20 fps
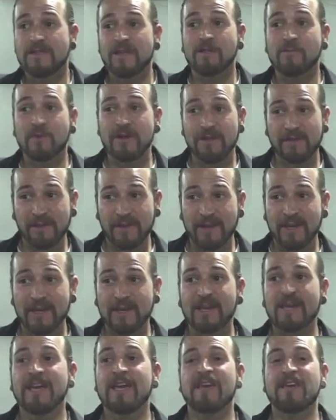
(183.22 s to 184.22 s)
than we
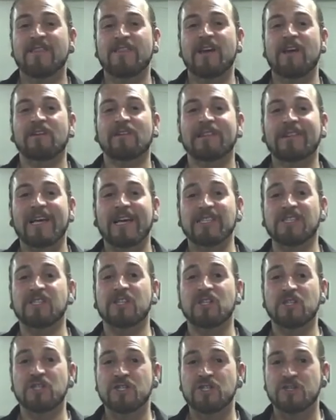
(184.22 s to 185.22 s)
think, they're less
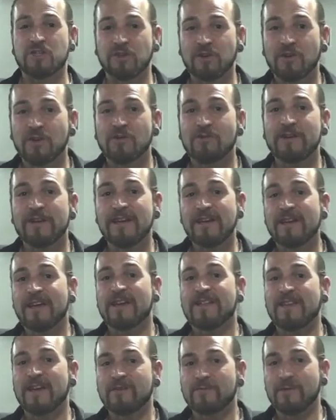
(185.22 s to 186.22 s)
sugary
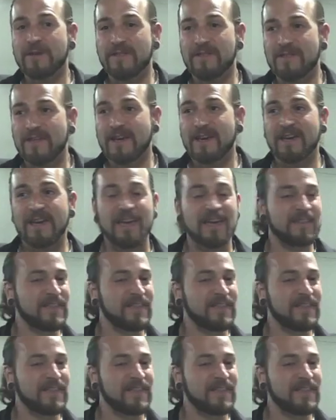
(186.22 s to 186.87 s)
than we think,